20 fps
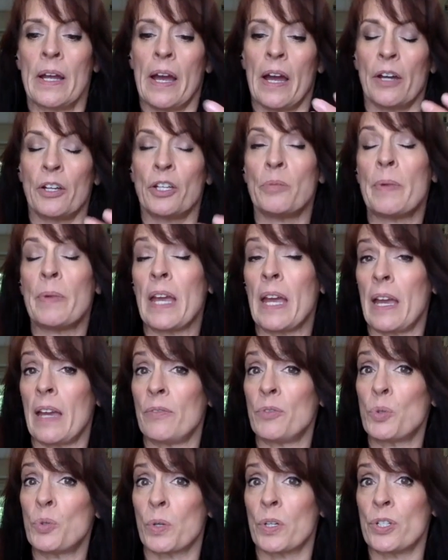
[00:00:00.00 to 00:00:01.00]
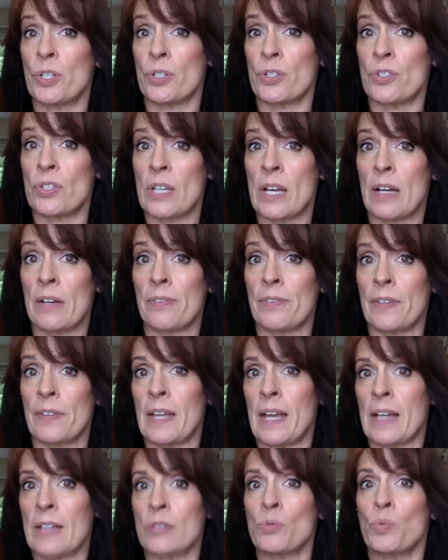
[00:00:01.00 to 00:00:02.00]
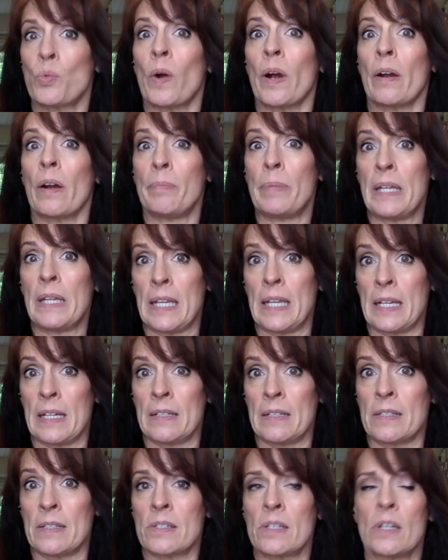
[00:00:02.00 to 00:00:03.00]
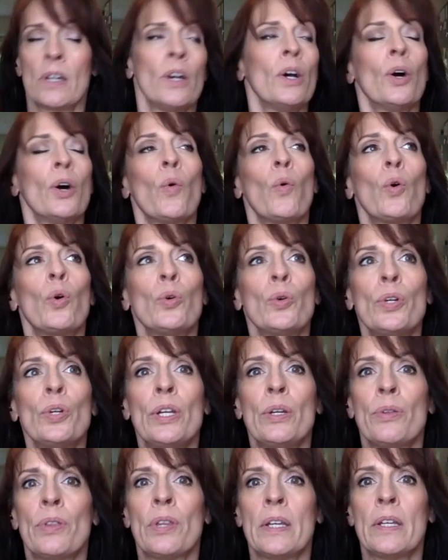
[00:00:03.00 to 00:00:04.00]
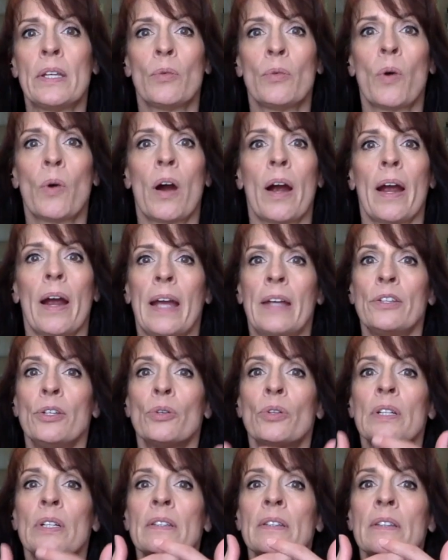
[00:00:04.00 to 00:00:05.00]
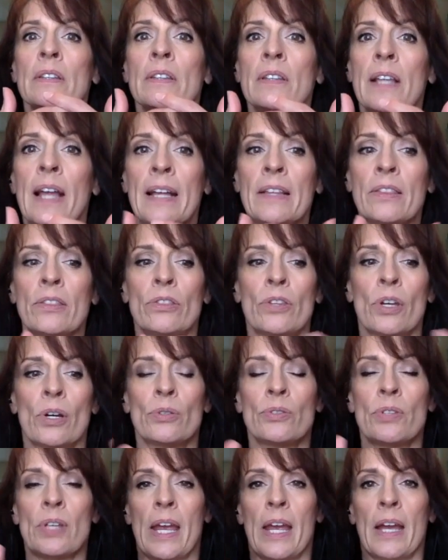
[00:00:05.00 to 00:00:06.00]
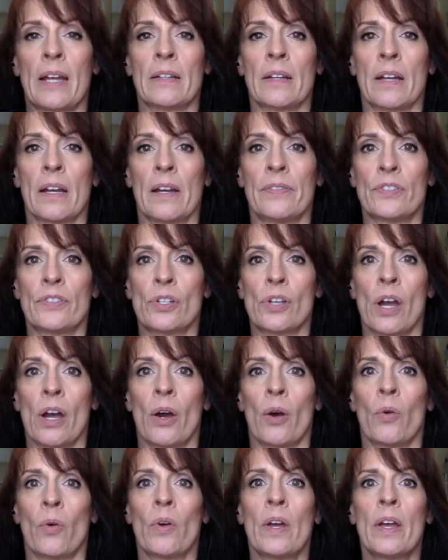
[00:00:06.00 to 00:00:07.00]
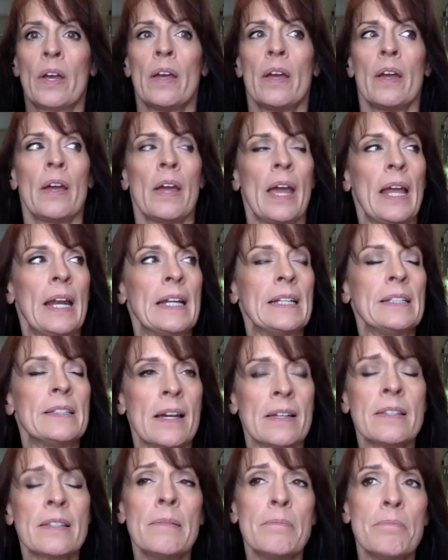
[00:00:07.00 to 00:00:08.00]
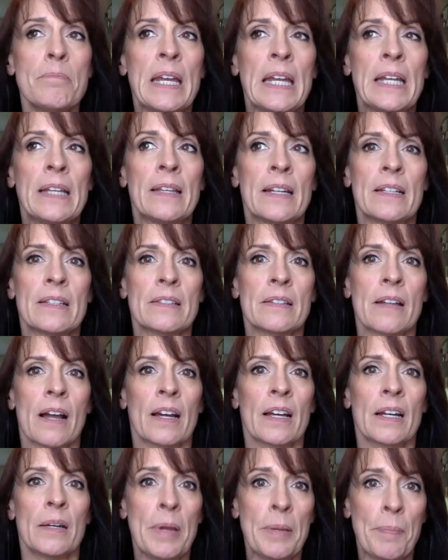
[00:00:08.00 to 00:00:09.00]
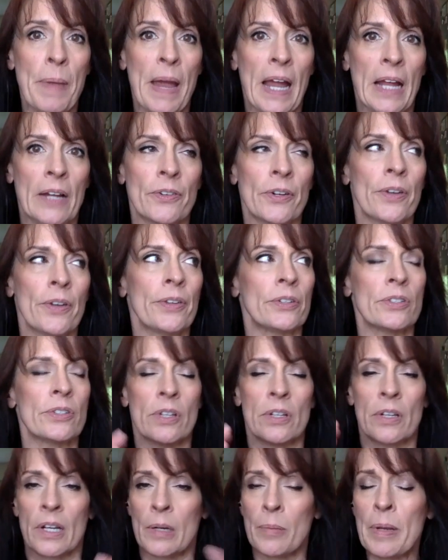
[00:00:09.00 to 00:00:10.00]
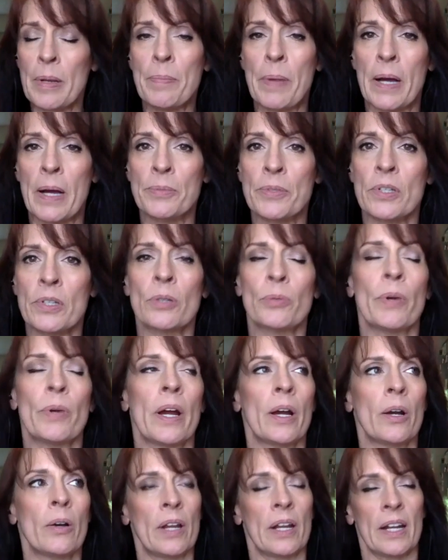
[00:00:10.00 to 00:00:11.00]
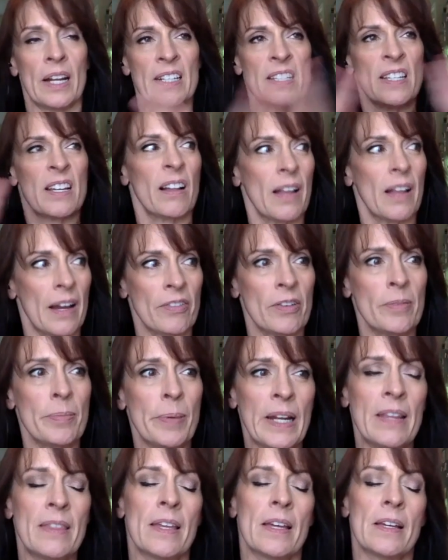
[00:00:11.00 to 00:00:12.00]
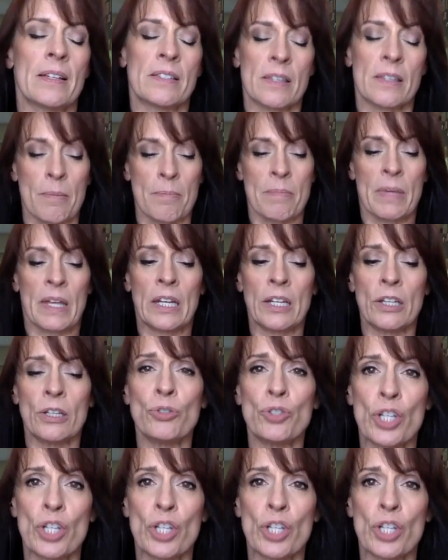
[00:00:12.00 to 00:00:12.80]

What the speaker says: how you behave toward yourself. And that's where it begins. Who do you think you are? And you can let those handcuffs go. And it doesn't mean that it's not going to be painful. There's going to be bumps in the road. And I tell everybody this: the minute you